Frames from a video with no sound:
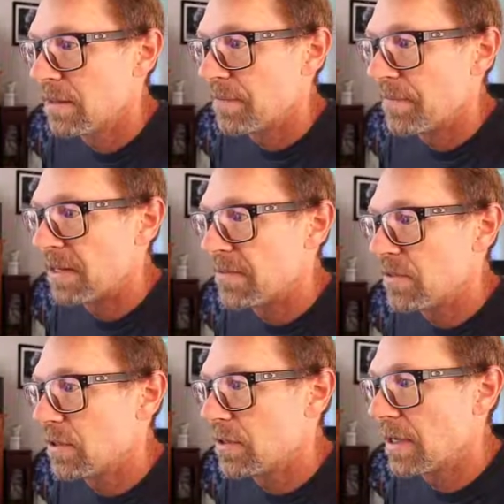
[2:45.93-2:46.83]
and if
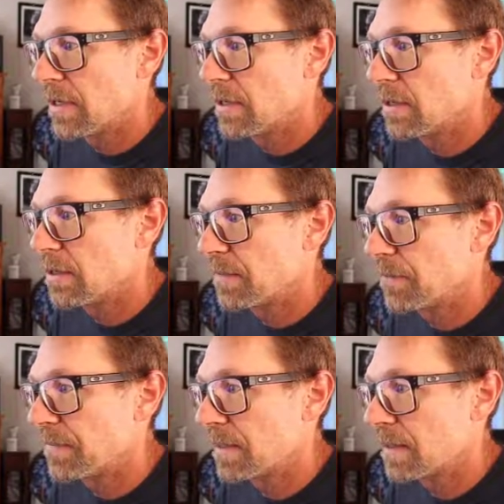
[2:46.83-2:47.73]
you go down here,
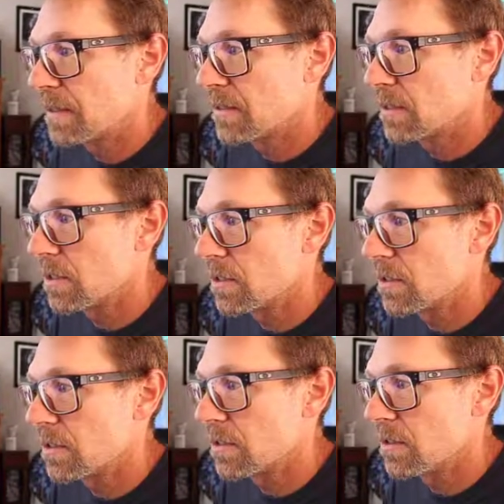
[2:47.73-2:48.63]

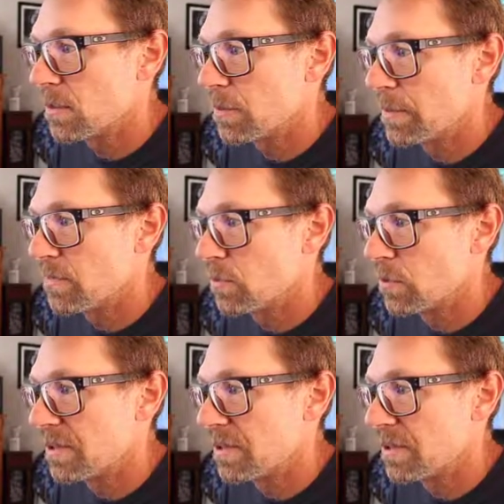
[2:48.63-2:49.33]
don't be fooled,